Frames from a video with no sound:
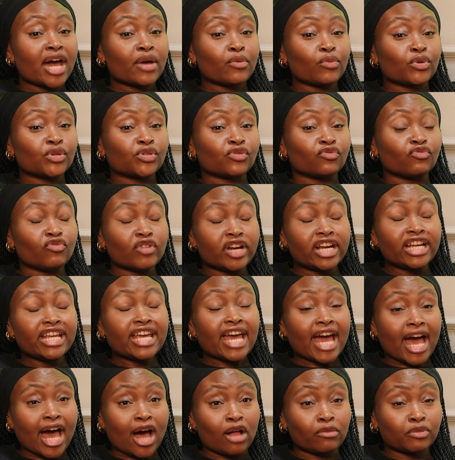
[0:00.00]
was really
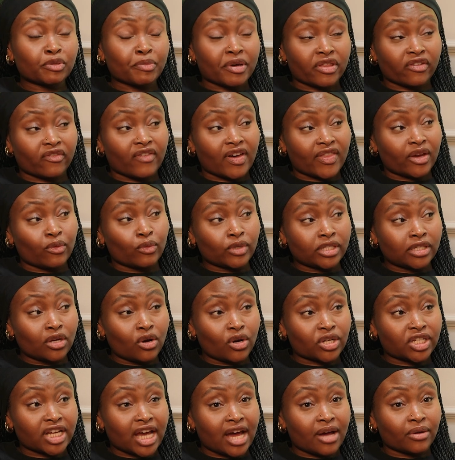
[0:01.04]
helped by the fact that it was
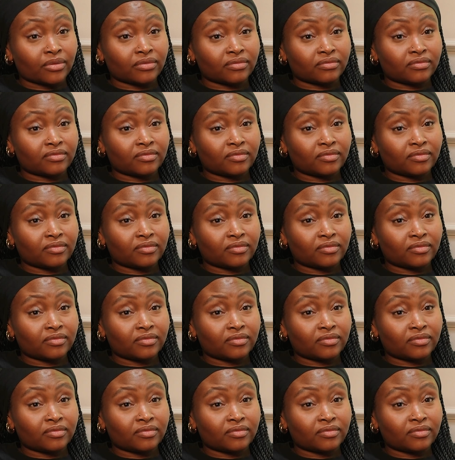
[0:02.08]
lockdown,